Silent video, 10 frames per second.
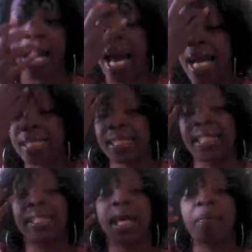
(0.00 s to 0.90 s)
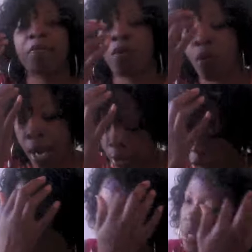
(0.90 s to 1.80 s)
I did that before. I don't
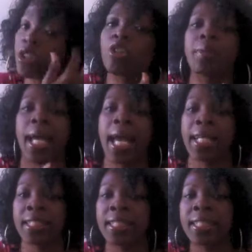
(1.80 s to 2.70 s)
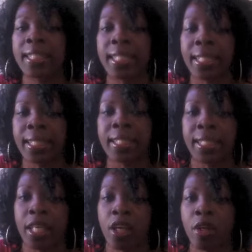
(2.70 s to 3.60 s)
know about you, but I actually did the
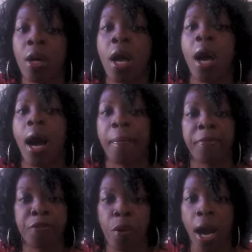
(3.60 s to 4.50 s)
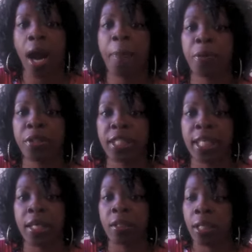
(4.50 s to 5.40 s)
scale before I hop on the
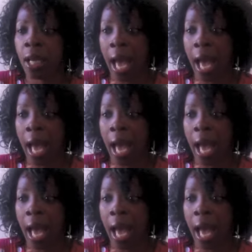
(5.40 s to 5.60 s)
scale.